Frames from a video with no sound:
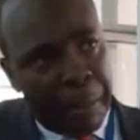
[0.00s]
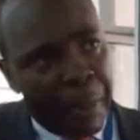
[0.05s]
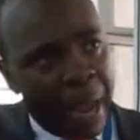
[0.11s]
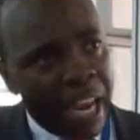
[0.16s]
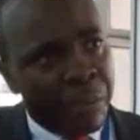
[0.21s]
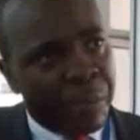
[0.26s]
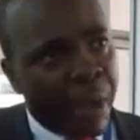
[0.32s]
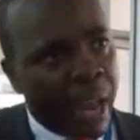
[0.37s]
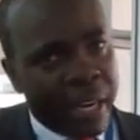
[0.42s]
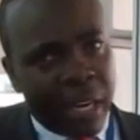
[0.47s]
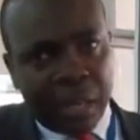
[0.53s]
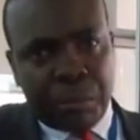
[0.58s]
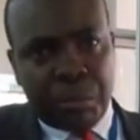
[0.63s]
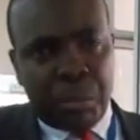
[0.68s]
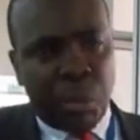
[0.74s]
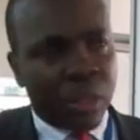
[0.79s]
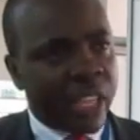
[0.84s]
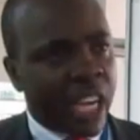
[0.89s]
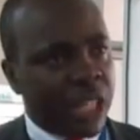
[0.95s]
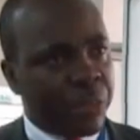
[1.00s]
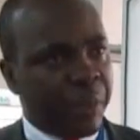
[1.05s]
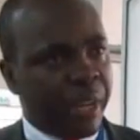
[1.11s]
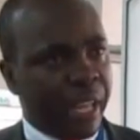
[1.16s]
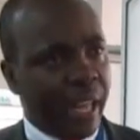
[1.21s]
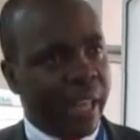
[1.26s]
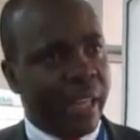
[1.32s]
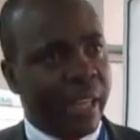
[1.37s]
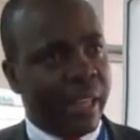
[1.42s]
paid by the poor
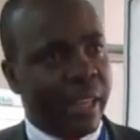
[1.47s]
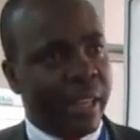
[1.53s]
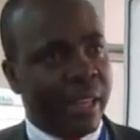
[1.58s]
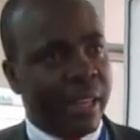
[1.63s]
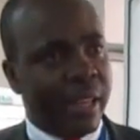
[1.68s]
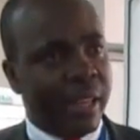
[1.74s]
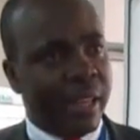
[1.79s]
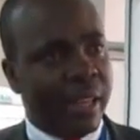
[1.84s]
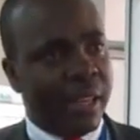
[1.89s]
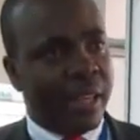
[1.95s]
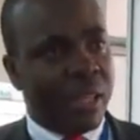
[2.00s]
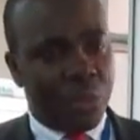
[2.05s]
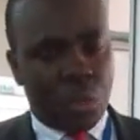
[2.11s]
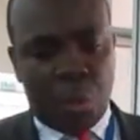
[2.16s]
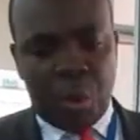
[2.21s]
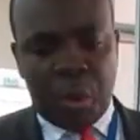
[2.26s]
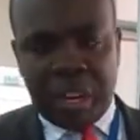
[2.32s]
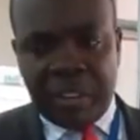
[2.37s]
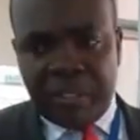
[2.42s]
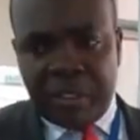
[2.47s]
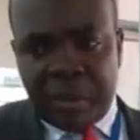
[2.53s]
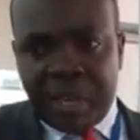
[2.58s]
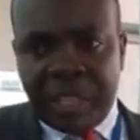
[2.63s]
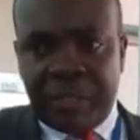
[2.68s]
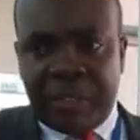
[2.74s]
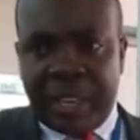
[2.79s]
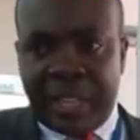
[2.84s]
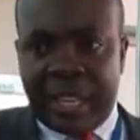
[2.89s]
taxpayer. So if the
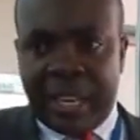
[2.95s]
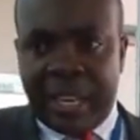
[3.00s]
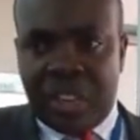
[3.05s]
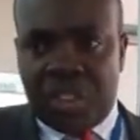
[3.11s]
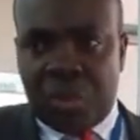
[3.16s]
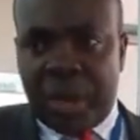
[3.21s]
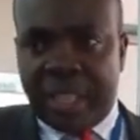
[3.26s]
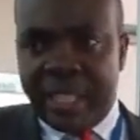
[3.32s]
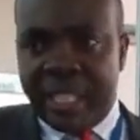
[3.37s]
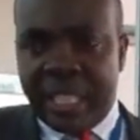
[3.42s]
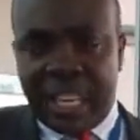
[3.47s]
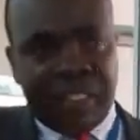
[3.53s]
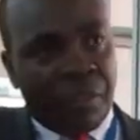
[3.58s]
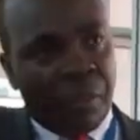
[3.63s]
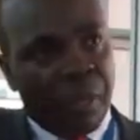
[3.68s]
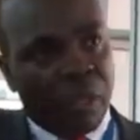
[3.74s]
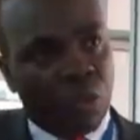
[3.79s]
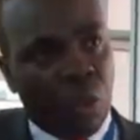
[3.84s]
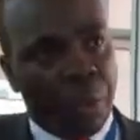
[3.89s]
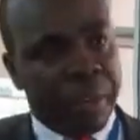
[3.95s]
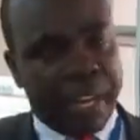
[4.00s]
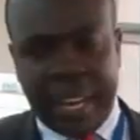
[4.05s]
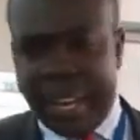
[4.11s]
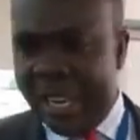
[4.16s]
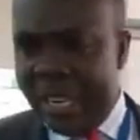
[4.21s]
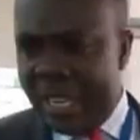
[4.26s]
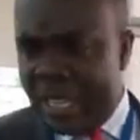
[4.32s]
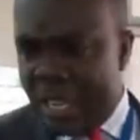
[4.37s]
relevant instruction is given from the top
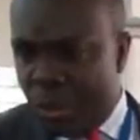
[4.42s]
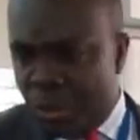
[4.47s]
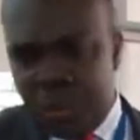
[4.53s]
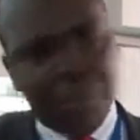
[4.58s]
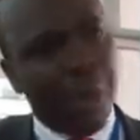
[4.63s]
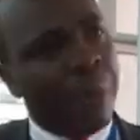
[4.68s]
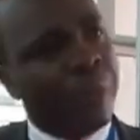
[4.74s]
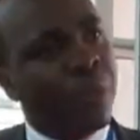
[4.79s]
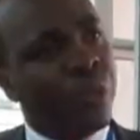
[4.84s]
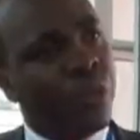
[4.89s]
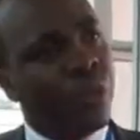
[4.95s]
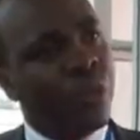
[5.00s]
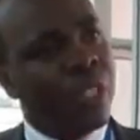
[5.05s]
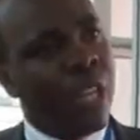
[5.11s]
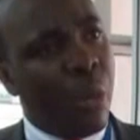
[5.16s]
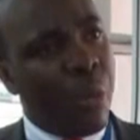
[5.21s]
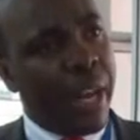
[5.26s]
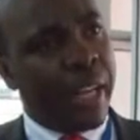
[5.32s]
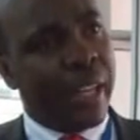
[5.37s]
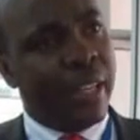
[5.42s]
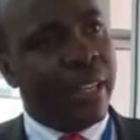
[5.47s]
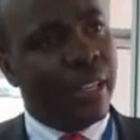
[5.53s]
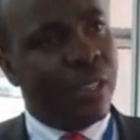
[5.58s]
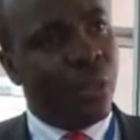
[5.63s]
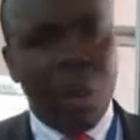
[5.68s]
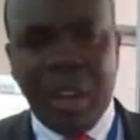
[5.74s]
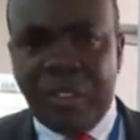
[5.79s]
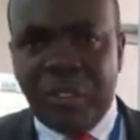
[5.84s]
there, they will be able to do the work.
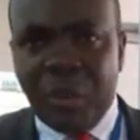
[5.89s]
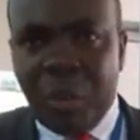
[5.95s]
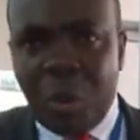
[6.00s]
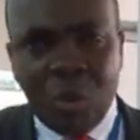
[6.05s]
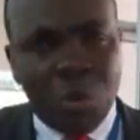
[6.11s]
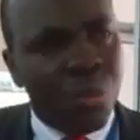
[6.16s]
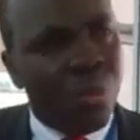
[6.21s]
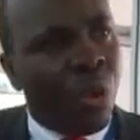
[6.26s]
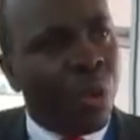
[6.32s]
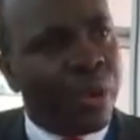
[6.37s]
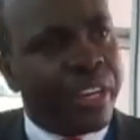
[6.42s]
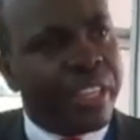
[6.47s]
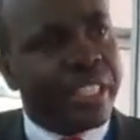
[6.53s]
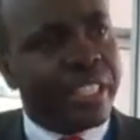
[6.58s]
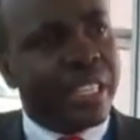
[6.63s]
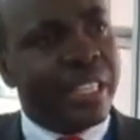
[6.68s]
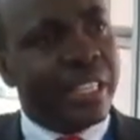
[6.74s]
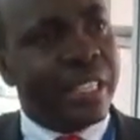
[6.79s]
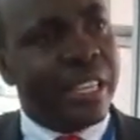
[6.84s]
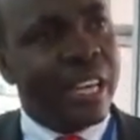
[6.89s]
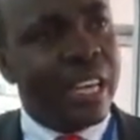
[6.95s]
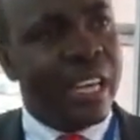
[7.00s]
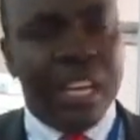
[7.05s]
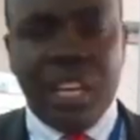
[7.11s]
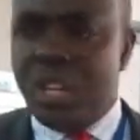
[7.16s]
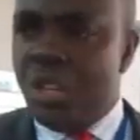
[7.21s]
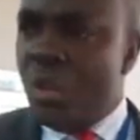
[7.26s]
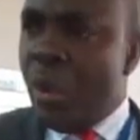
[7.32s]
So if you don't do all these things,
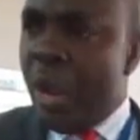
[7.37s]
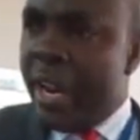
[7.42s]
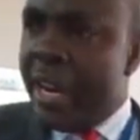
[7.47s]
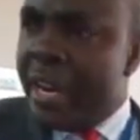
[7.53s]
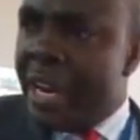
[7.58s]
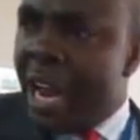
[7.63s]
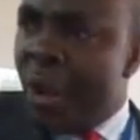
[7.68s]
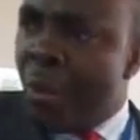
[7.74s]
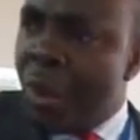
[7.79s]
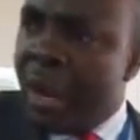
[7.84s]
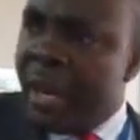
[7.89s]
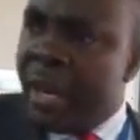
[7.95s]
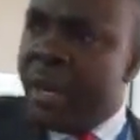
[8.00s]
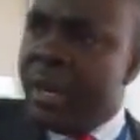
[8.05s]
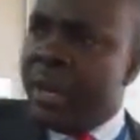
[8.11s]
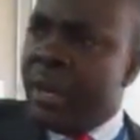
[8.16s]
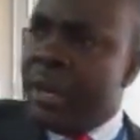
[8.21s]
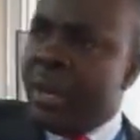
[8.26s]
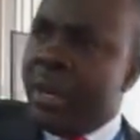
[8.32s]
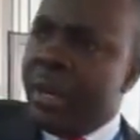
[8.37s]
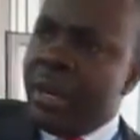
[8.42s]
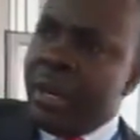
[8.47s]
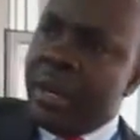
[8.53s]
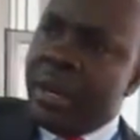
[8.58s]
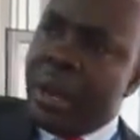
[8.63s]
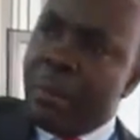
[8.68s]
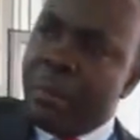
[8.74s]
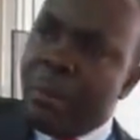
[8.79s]
you were here when
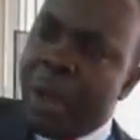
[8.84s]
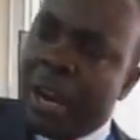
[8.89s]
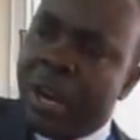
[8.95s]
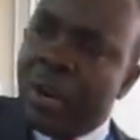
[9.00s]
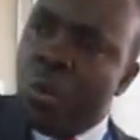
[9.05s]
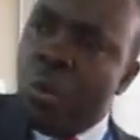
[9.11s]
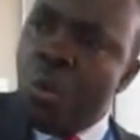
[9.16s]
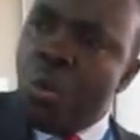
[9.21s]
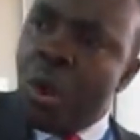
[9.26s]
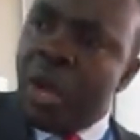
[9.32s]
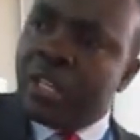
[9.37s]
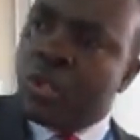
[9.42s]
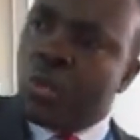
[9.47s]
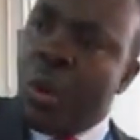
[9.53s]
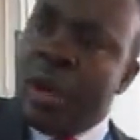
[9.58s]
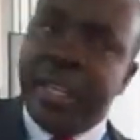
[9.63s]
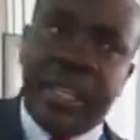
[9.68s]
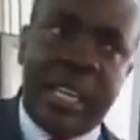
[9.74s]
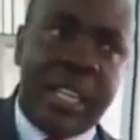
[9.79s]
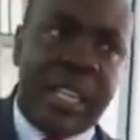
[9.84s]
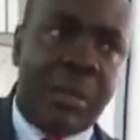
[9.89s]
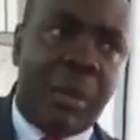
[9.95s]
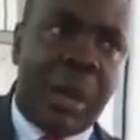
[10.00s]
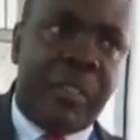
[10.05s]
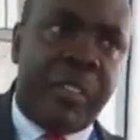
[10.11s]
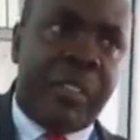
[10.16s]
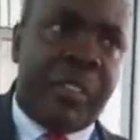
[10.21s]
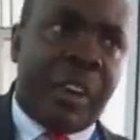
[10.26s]
the man who has funded
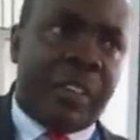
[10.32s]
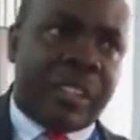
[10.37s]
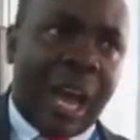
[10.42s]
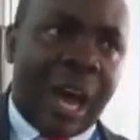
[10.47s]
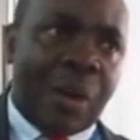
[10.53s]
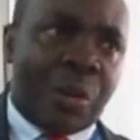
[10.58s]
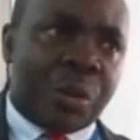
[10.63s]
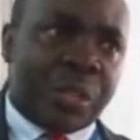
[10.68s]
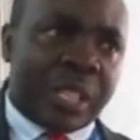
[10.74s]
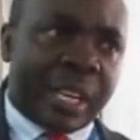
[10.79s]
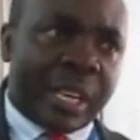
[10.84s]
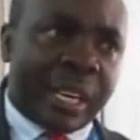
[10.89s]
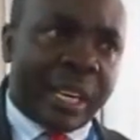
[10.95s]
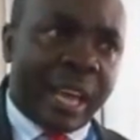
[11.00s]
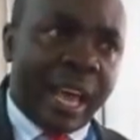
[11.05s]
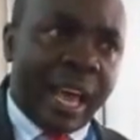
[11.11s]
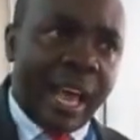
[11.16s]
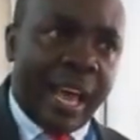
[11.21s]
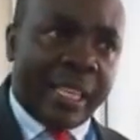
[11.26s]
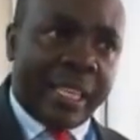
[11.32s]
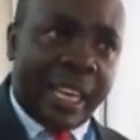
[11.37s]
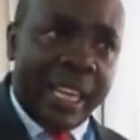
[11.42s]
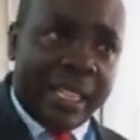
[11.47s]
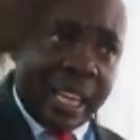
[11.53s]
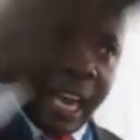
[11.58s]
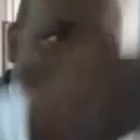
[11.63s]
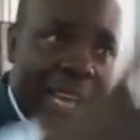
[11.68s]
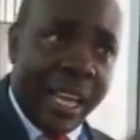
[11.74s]
about 55,000 at
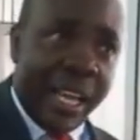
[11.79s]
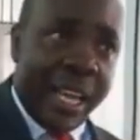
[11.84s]
Kita